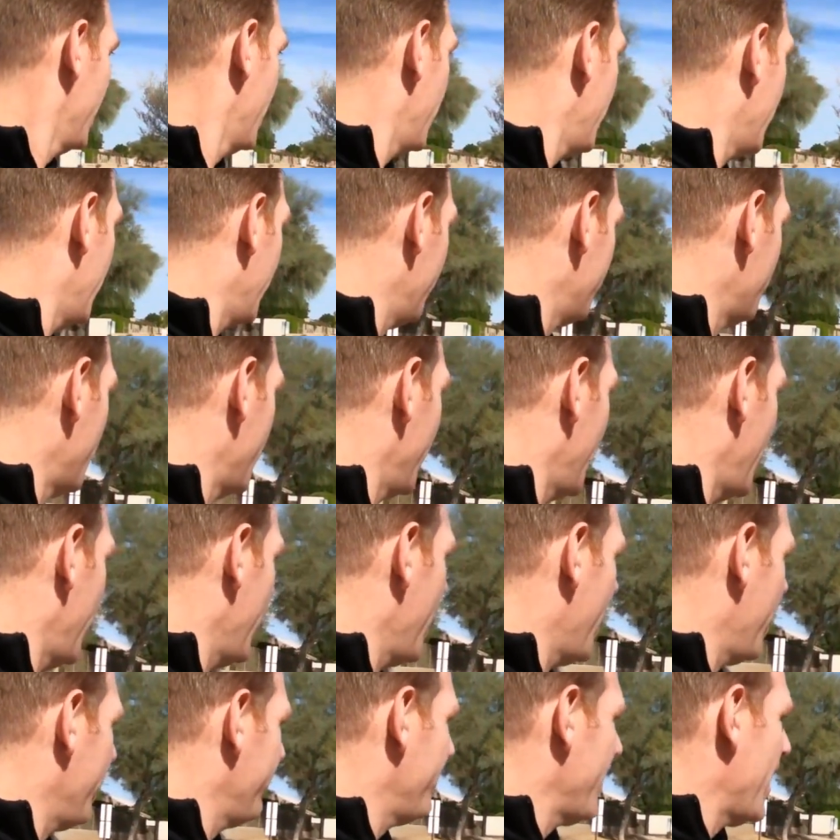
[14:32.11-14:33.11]

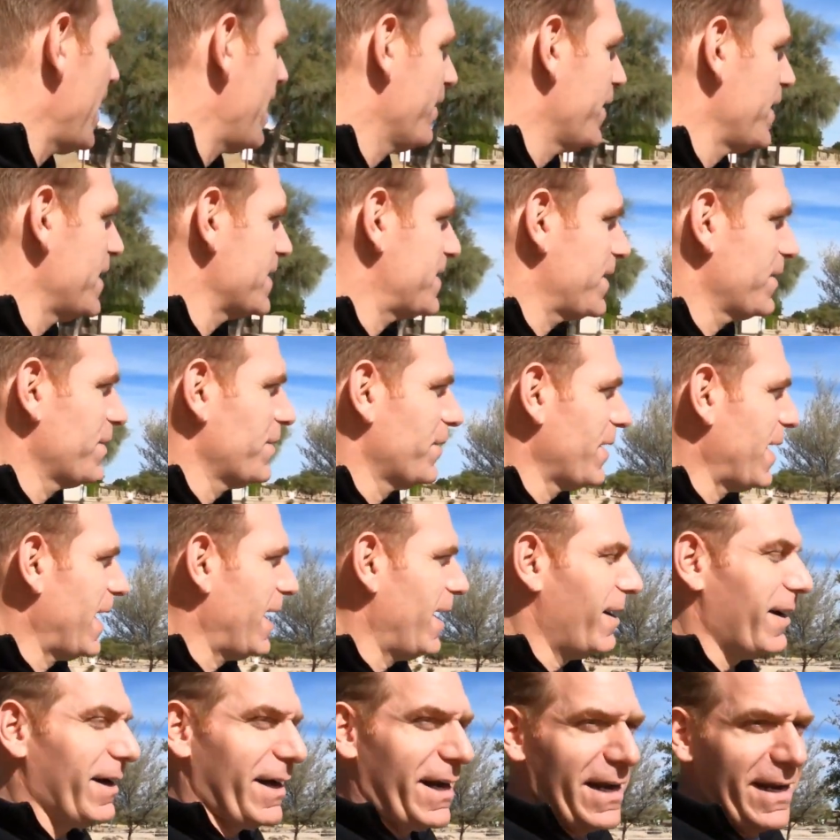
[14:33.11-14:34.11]
I found this little
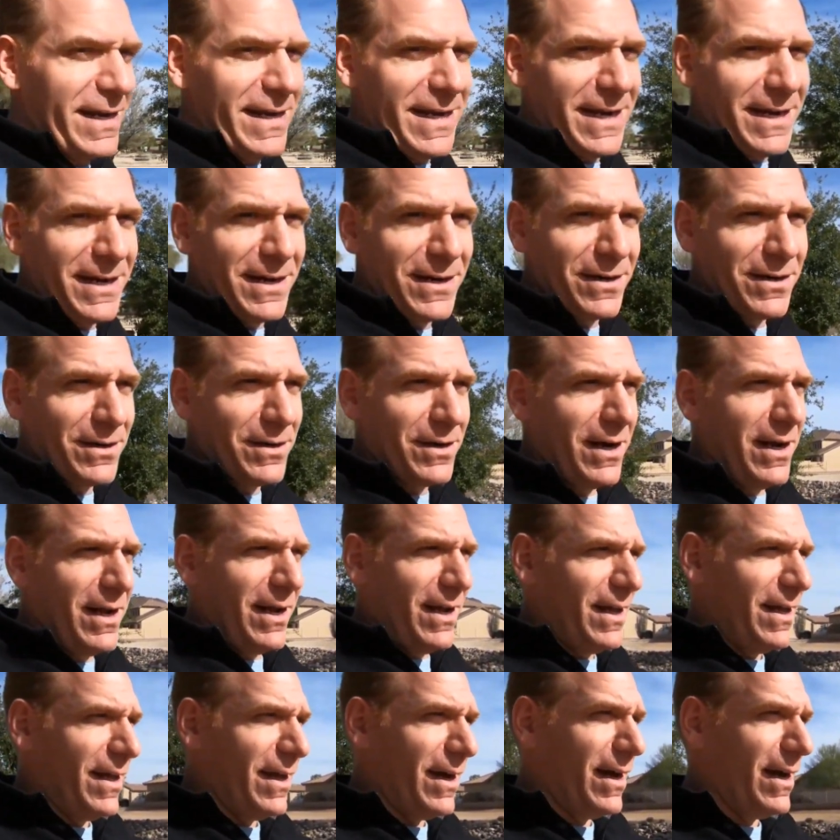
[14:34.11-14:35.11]
area here,
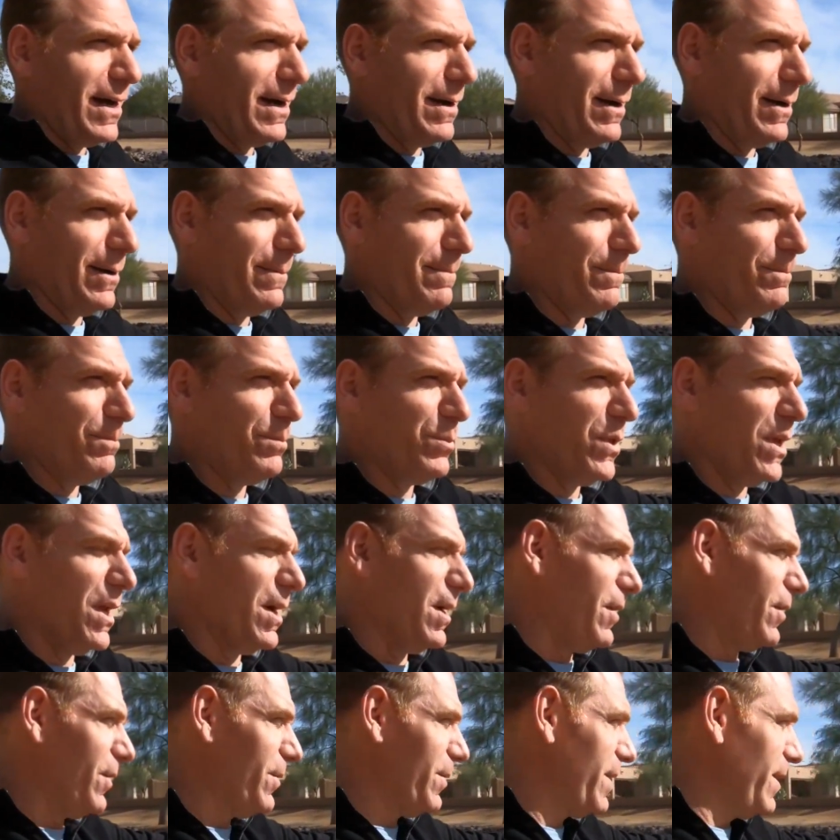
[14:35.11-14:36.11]
you
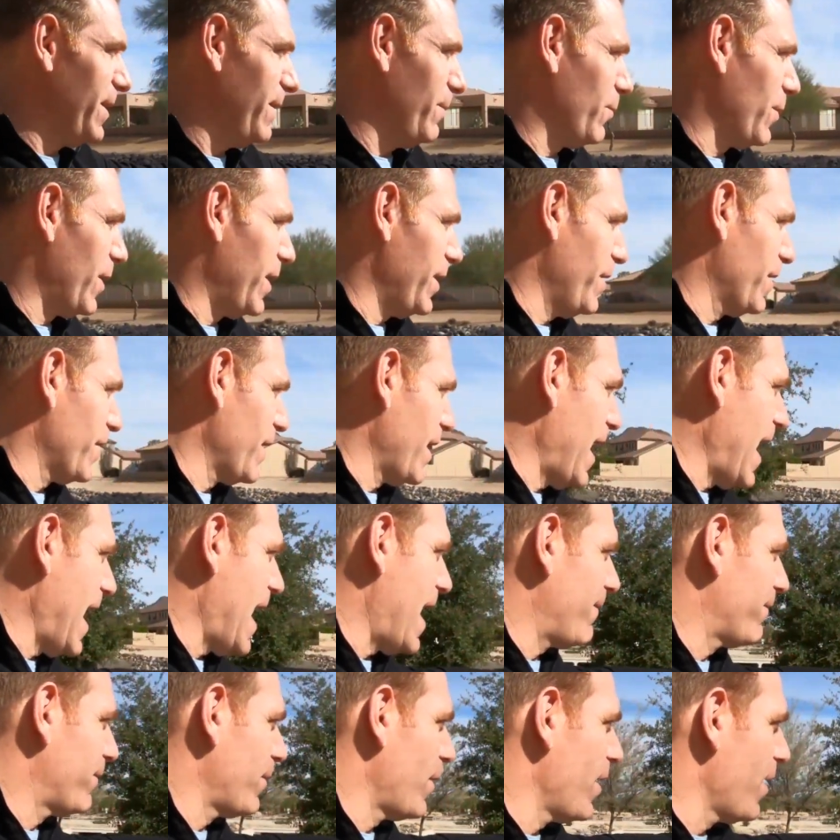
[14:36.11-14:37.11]
know, where you're going to
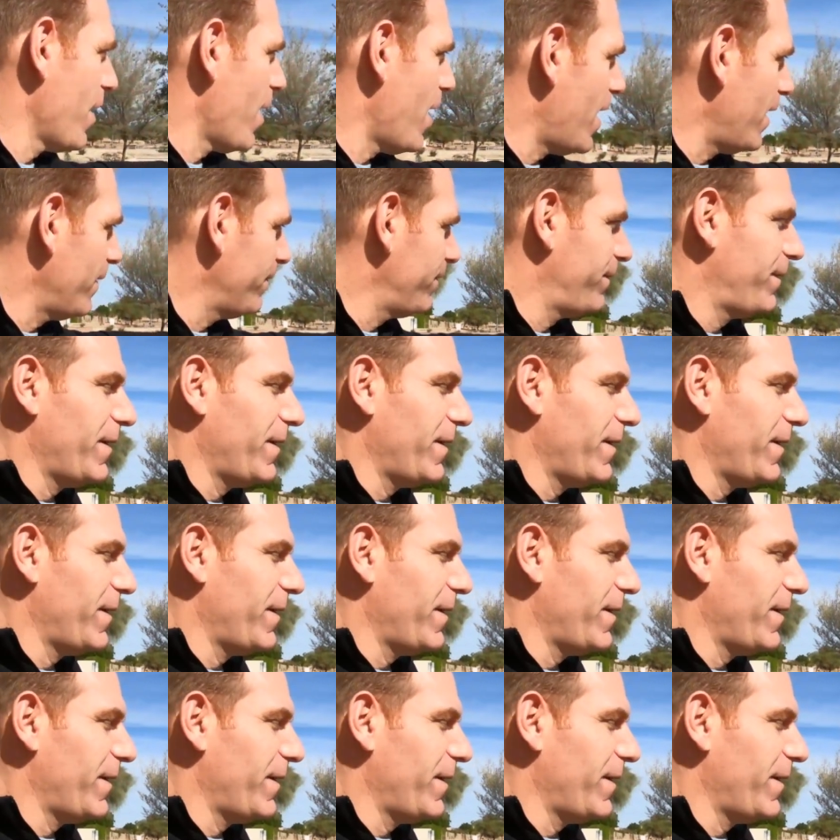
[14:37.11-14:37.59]
have runoff.